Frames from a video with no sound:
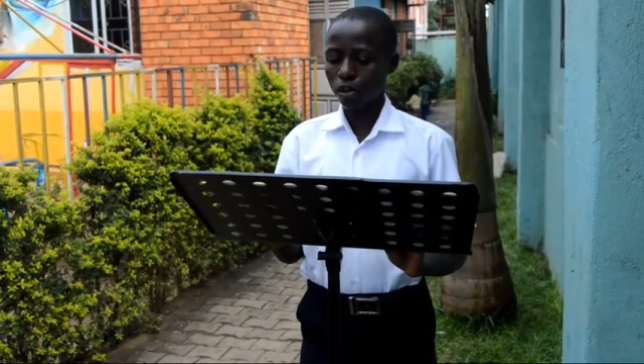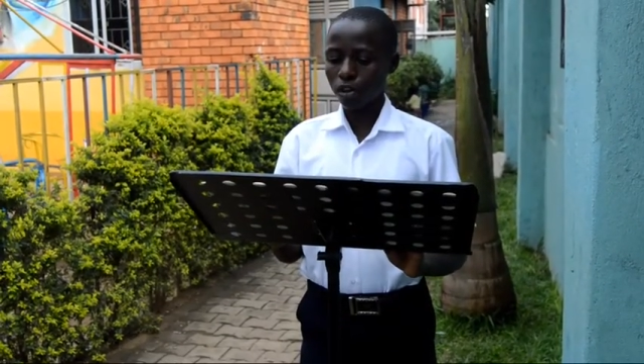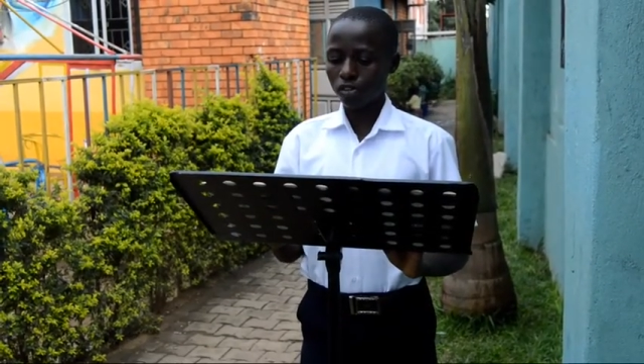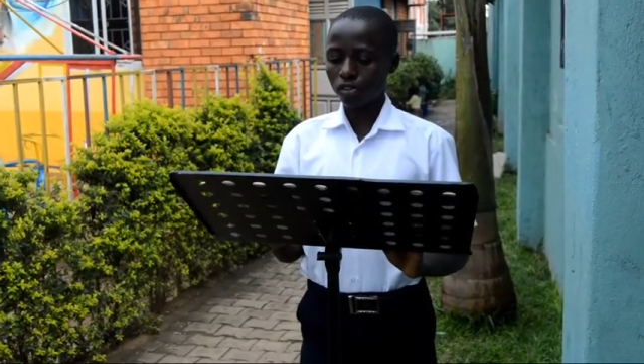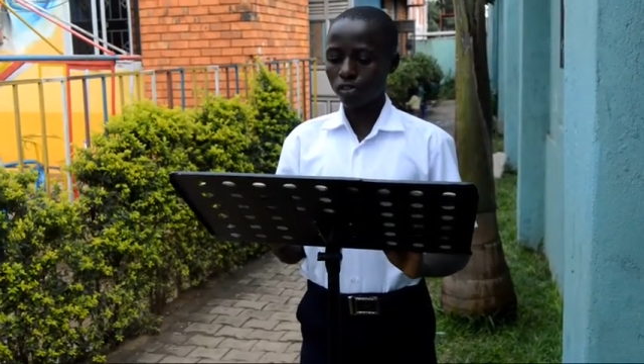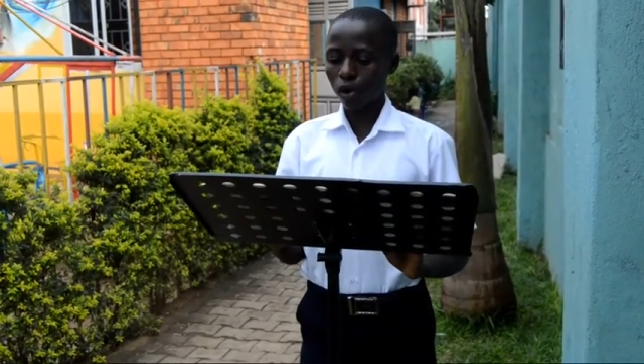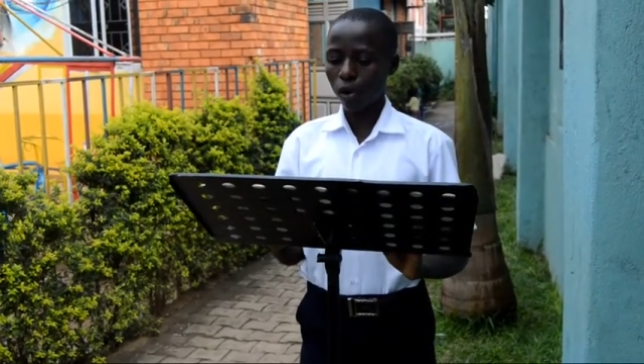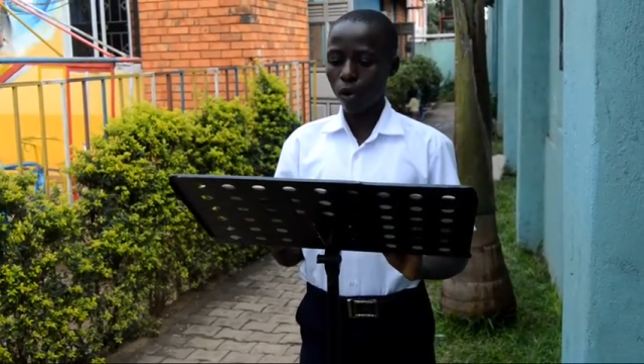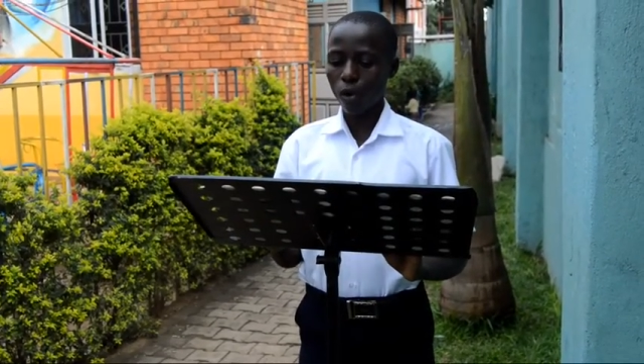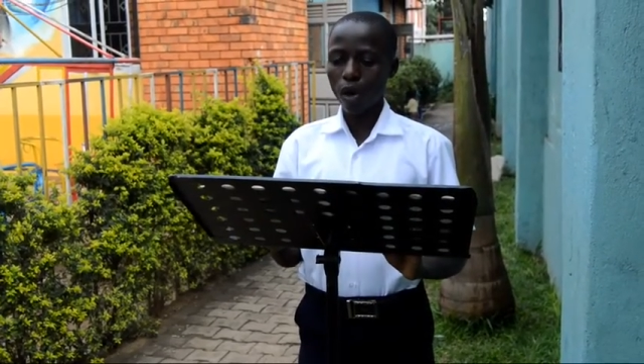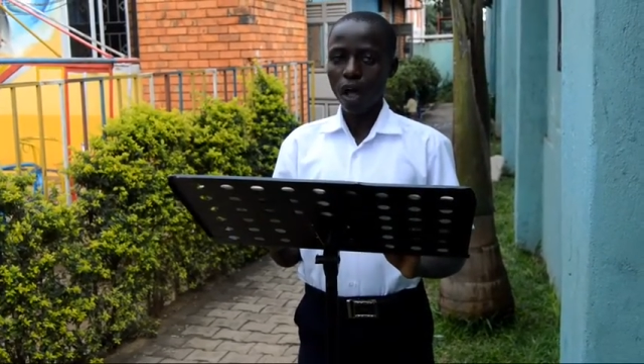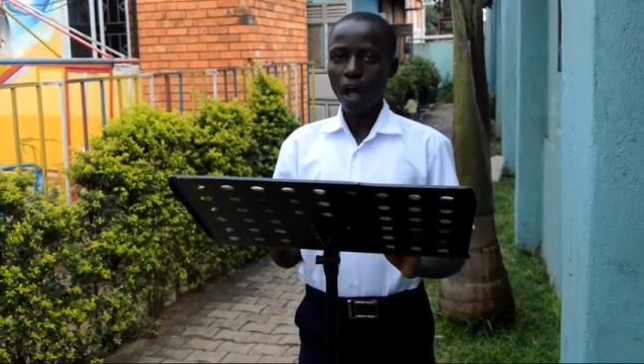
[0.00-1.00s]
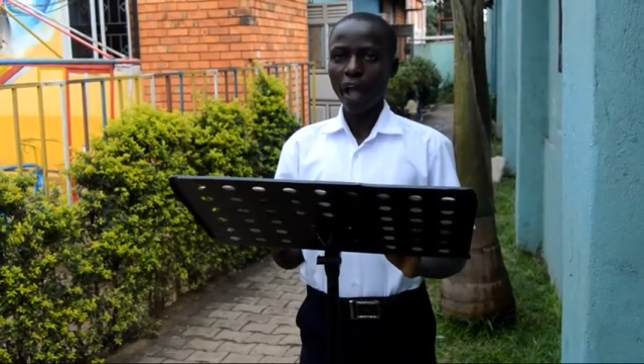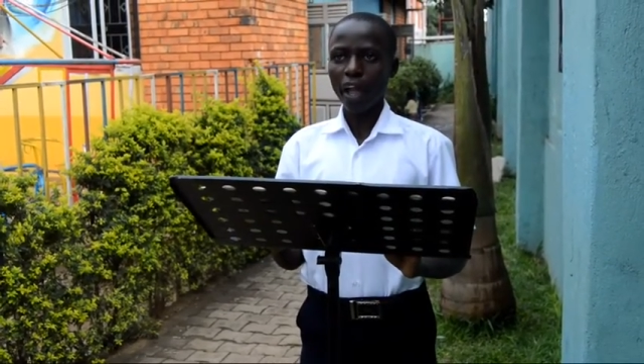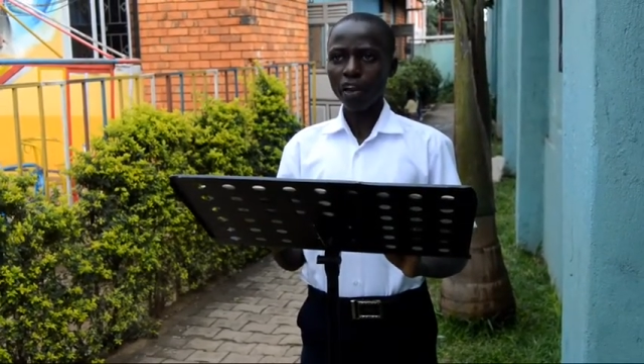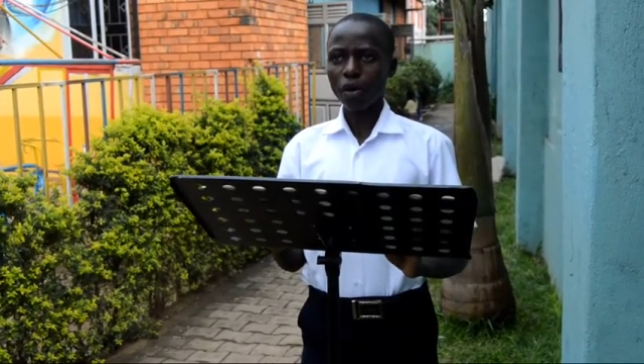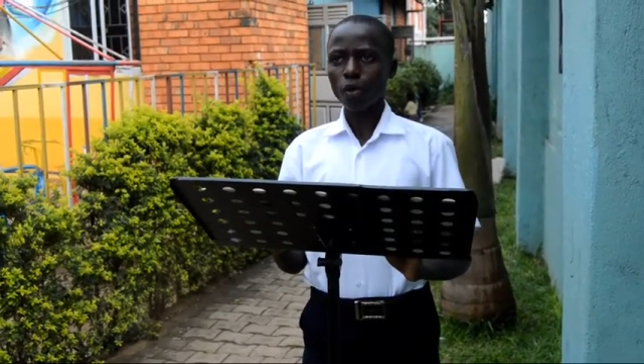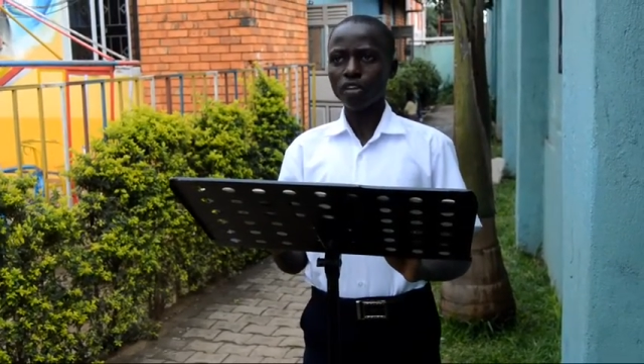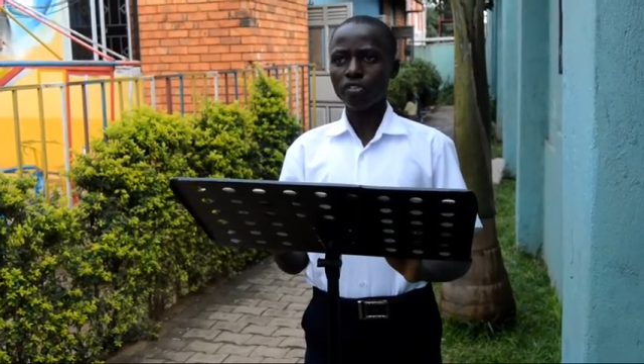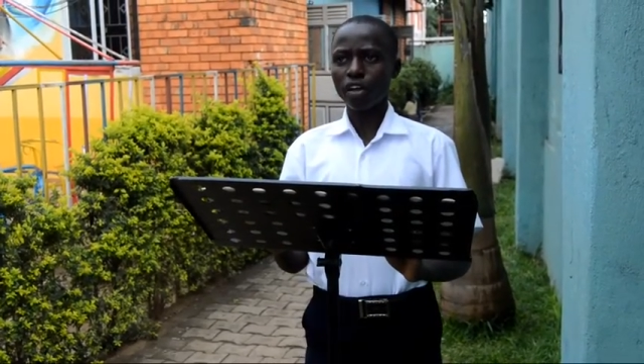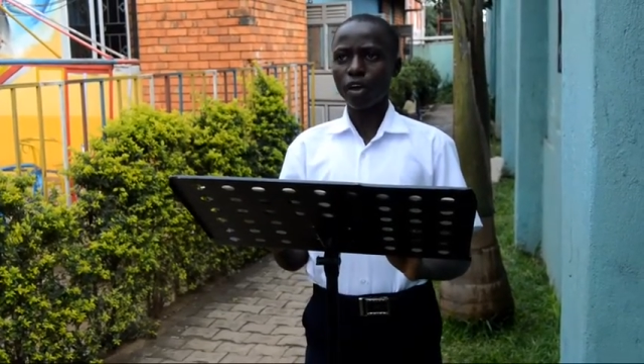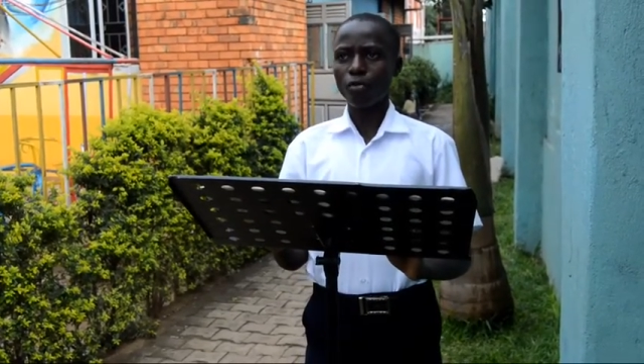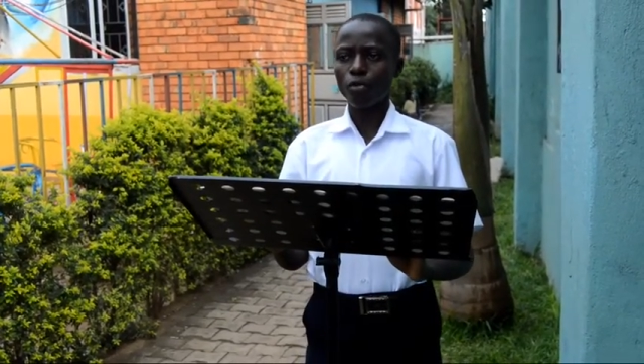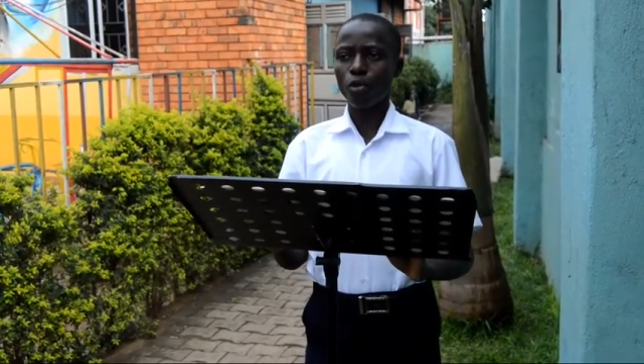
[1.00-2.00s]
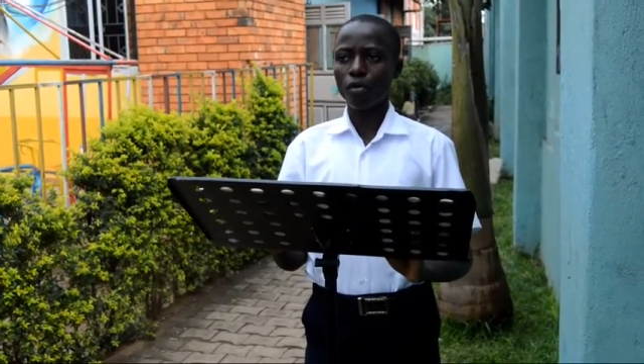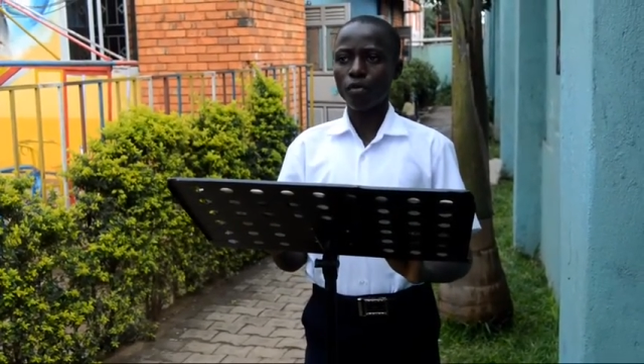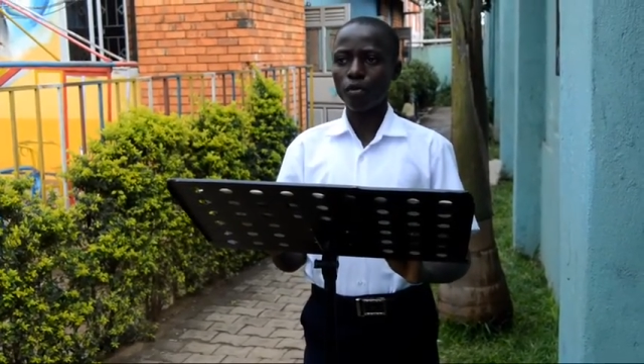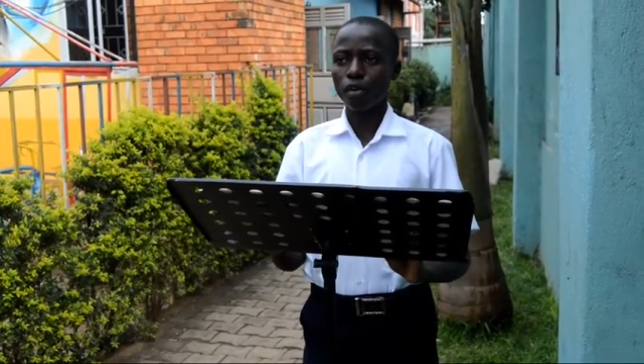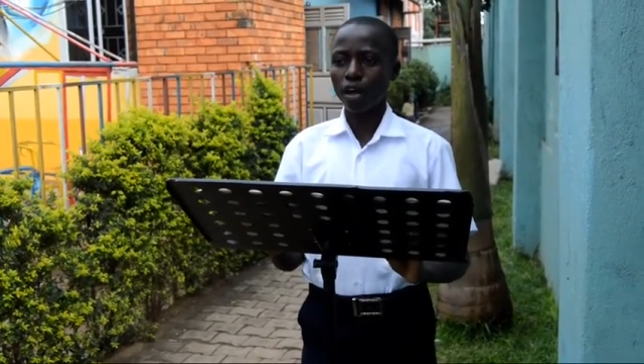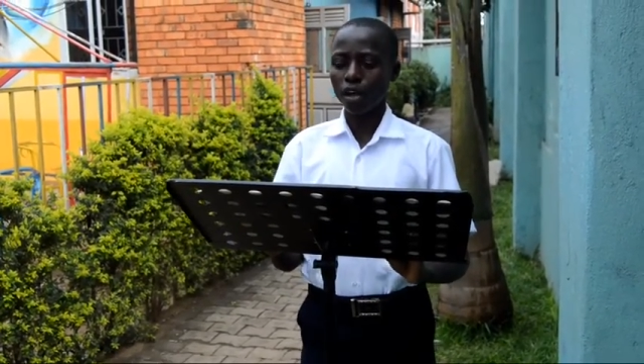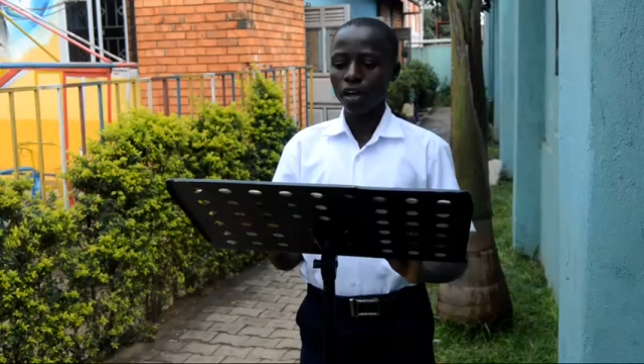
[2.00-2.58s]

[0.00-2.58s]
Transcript: So I request everyone there